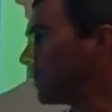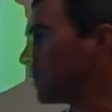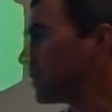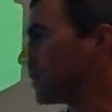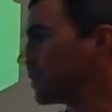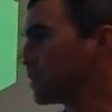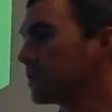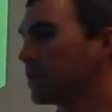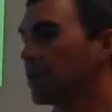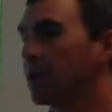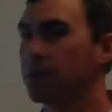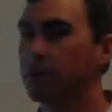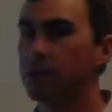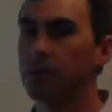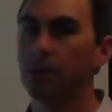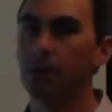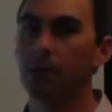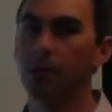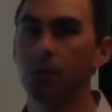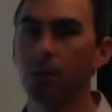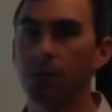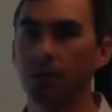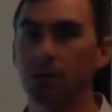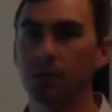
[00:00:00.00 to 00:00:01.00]
the
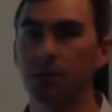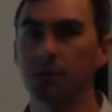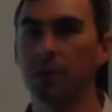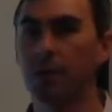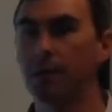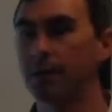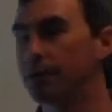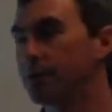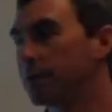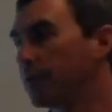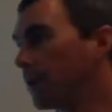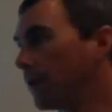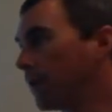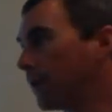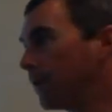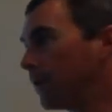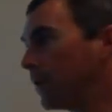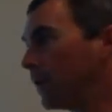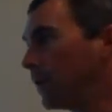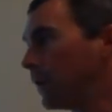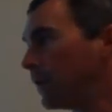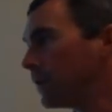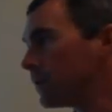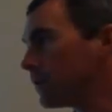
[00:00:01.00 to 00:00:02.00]
successor, which is not shown.
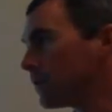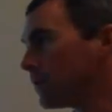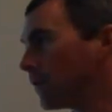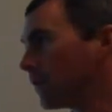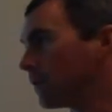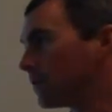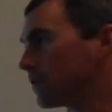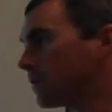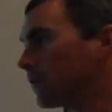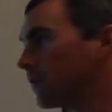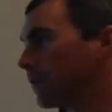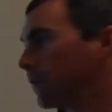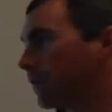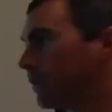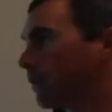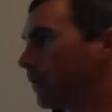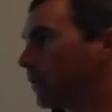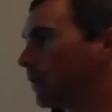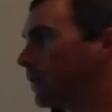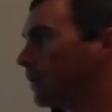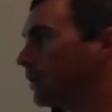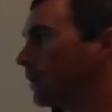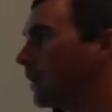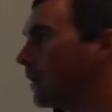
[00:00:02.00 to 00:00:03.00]
So those are all the
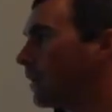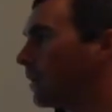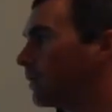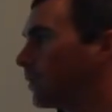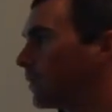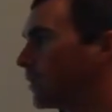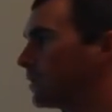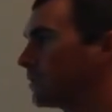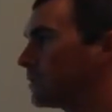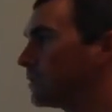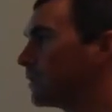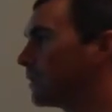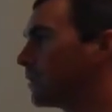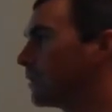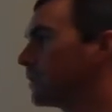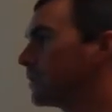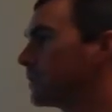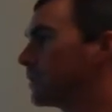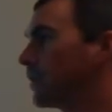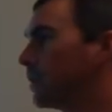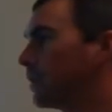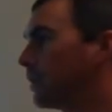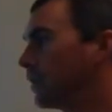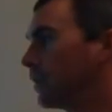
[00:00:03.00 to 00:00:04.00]
critical elements that are
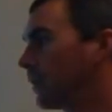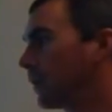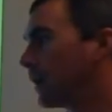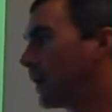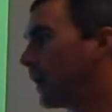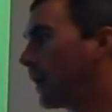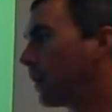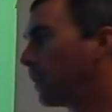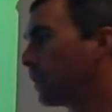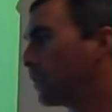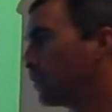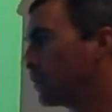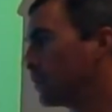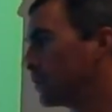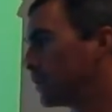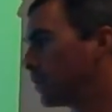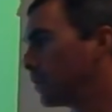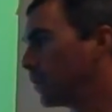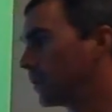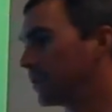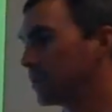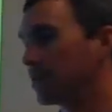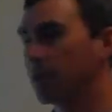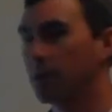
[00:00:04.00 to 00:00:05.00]
shown in the columns
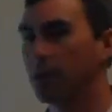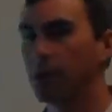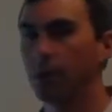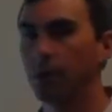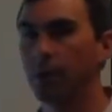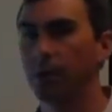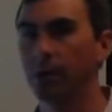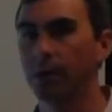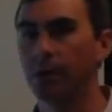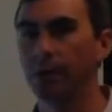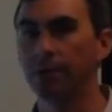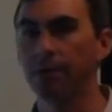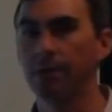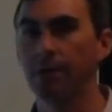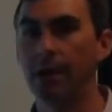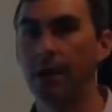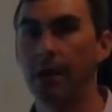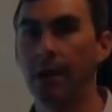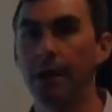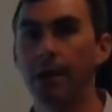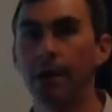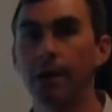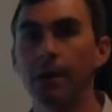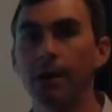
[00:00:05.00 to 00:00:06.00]
and what you're going to want to
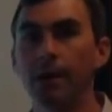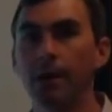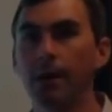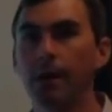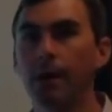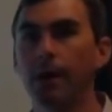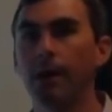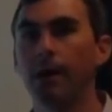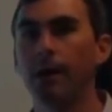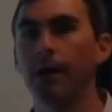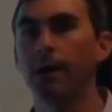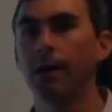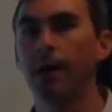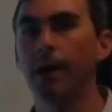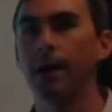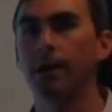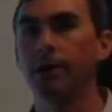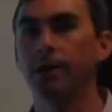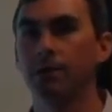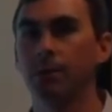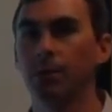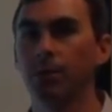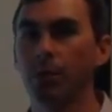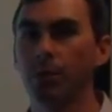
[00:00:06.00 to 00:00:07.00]
convey
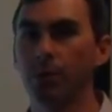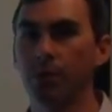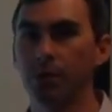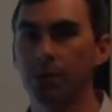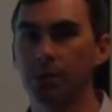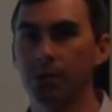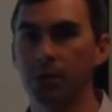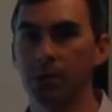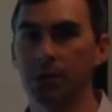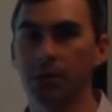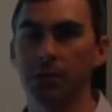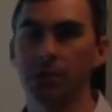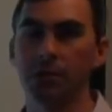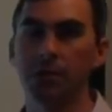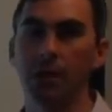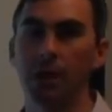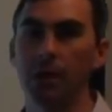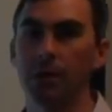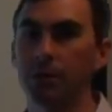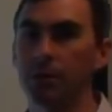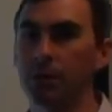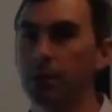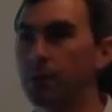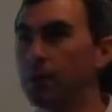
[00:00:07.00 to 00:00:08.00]
as you're producing your
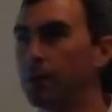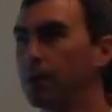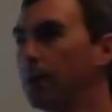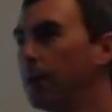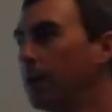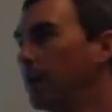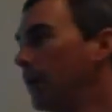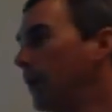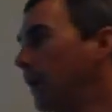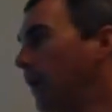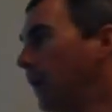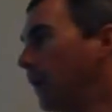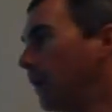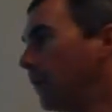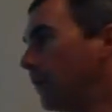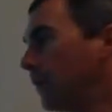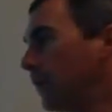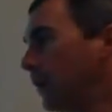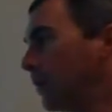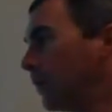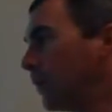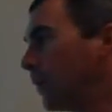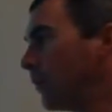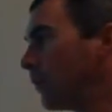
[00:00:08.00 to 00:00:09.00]
schedule
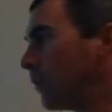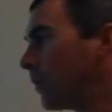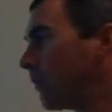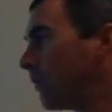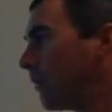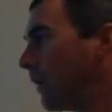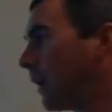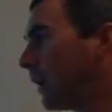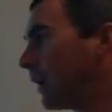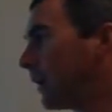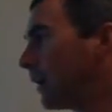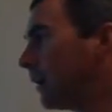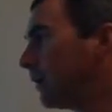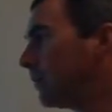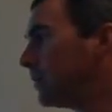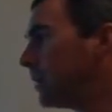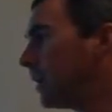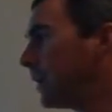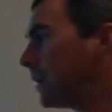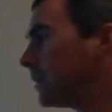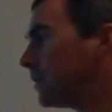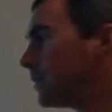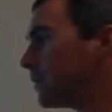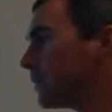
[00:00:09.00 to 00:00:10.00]
and providing
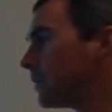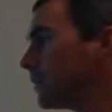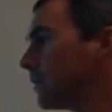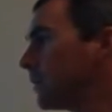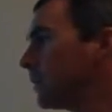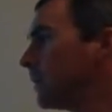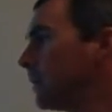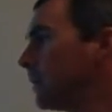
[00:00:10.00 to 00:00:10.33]
updates.